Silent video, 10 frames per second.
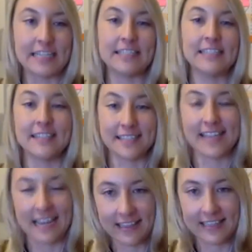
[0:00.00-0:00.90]
easier to
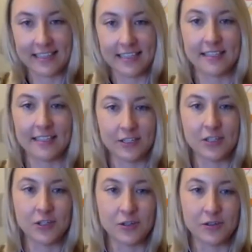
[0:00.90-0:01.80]
say these things than
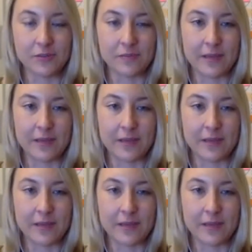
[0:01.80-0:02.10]
to do them.